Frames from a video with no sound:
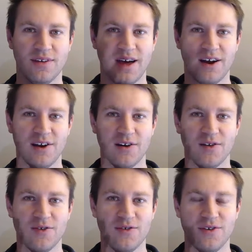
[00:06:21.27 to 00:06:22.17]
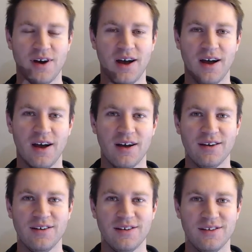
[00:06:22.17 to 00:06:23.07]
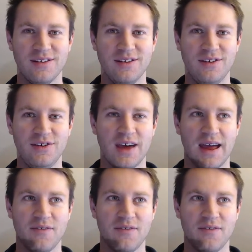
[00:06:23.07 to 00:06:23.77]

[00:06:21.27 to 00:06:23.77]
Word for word: i don't know uh, kind